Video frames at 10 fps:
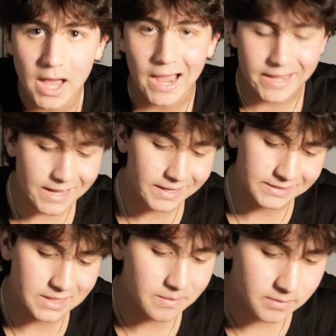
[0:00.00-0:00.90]
I can't
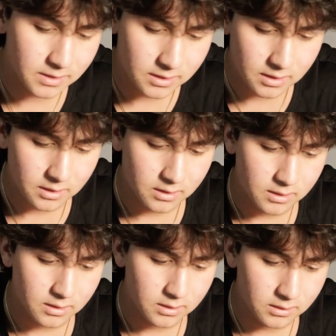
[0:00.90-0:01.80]
accept
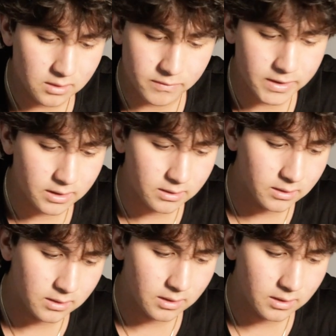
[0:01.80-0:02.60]
living